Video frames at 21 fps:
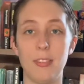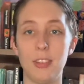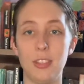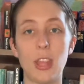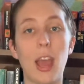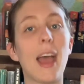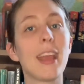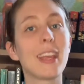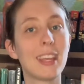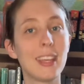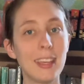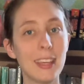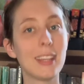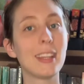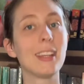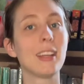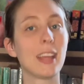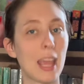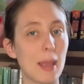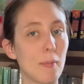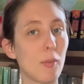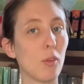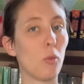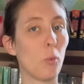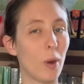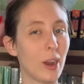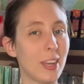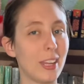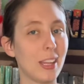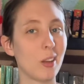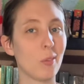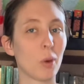I can get in a game of
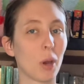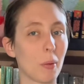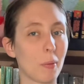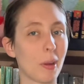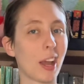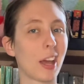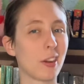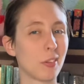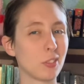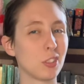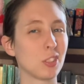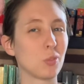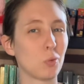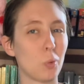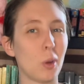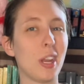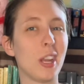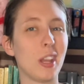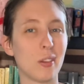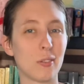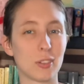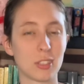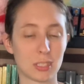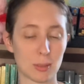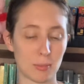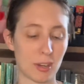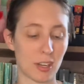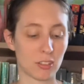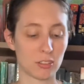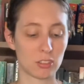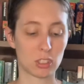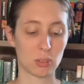waiting where I'm kind of just waiting for someone
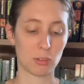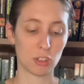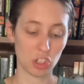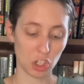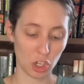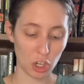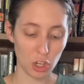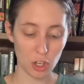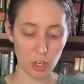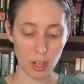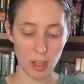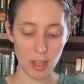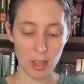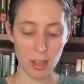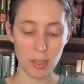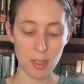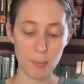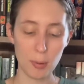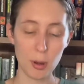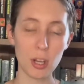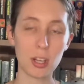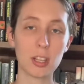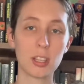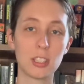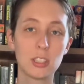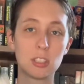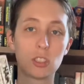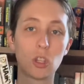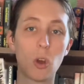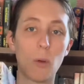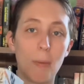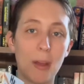else to return the book.
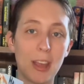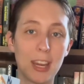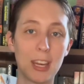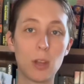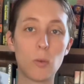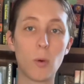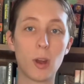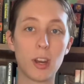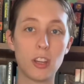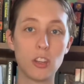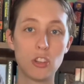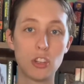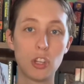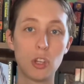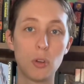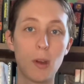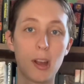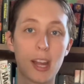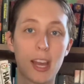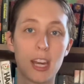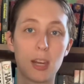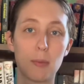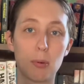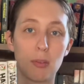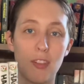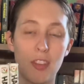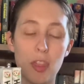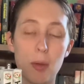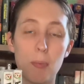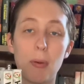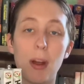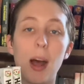So by getting 1 and 2, I kind of prevent
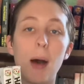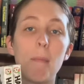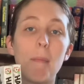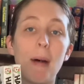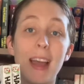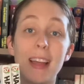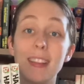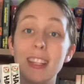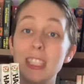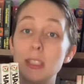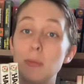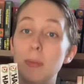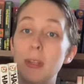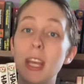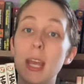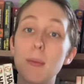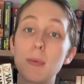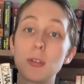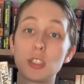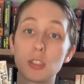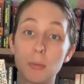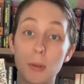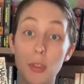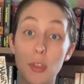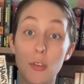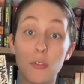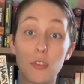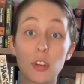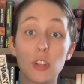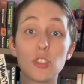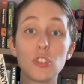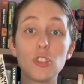the problem by at least being able to read the
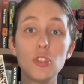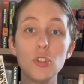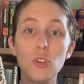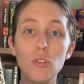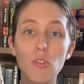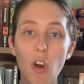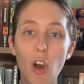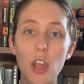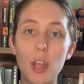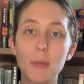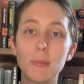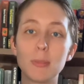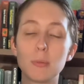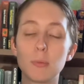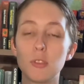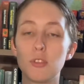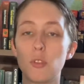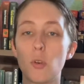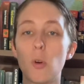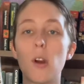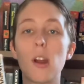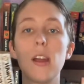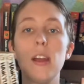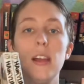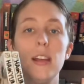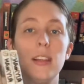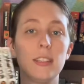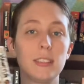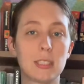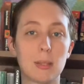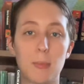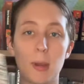first two volumes before
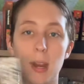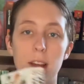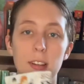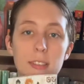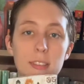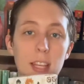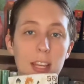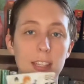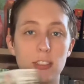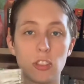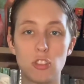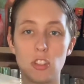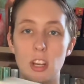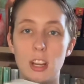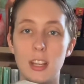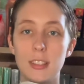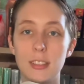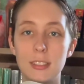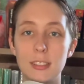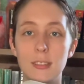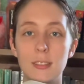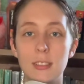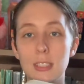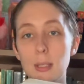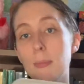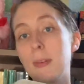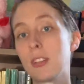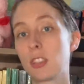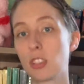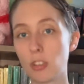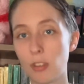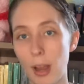someone else has a chance.
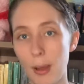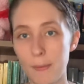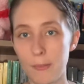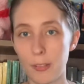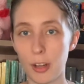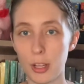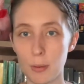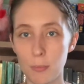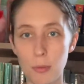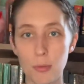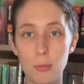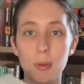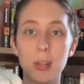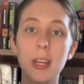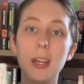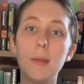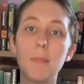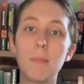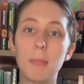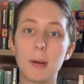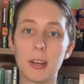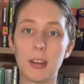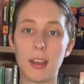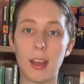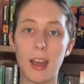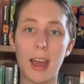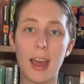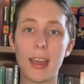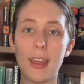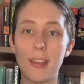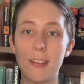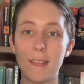Someone could grab volume 3, but
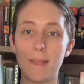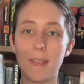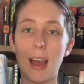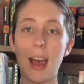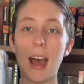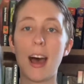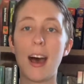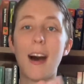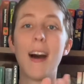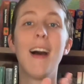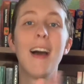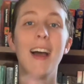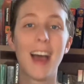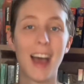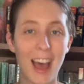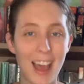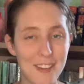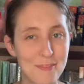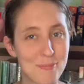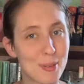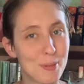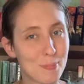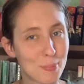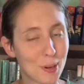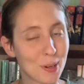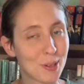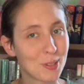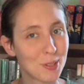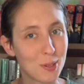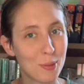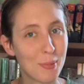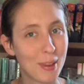I've been burned
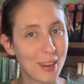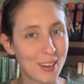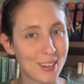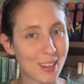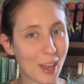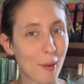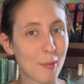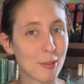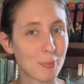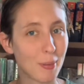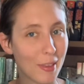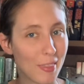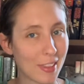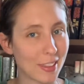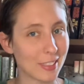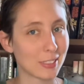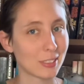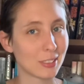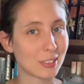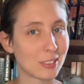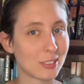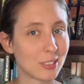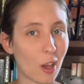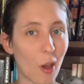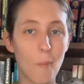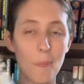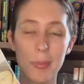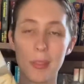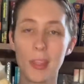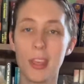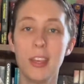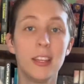too many times by this. So
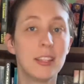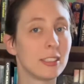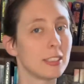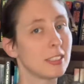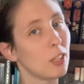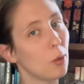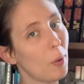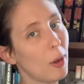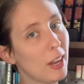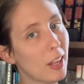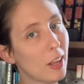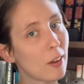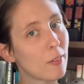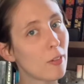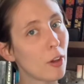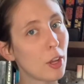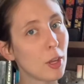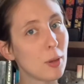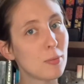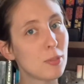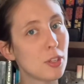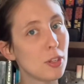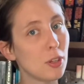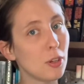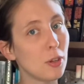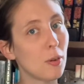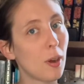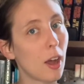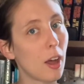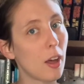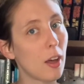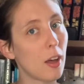still waiting on volume
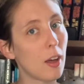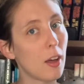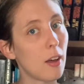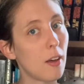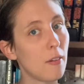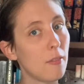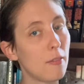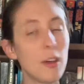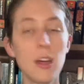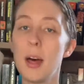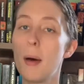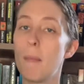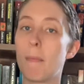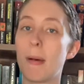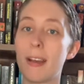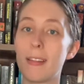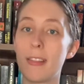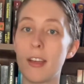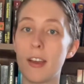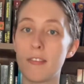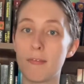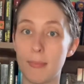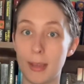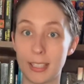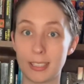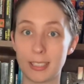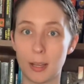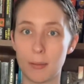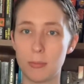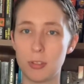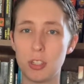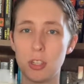2 of My Love
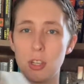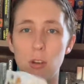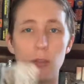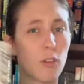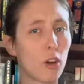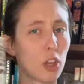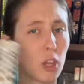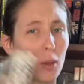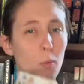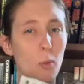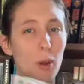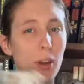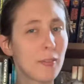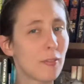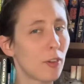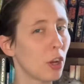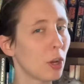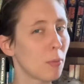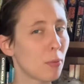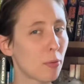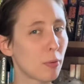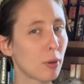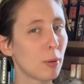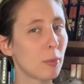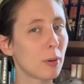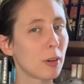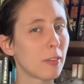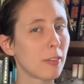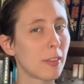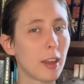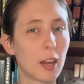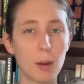Mix-Up 2. Volume 1 and volume 3 were
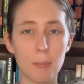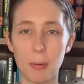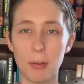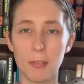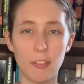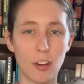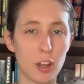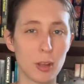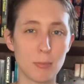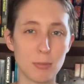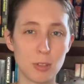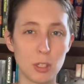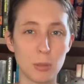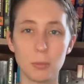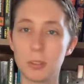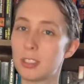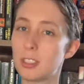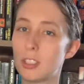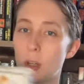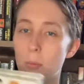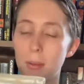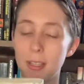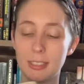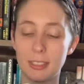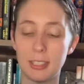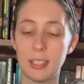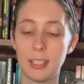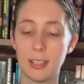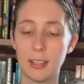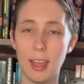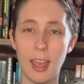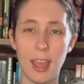in there, but volume 2 was still
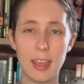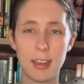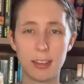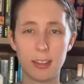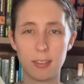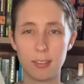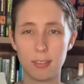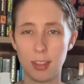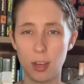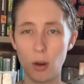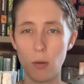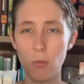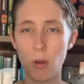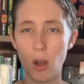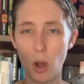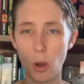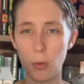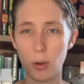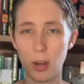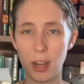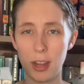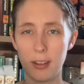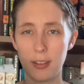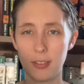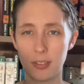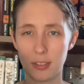missing, and they don't own it.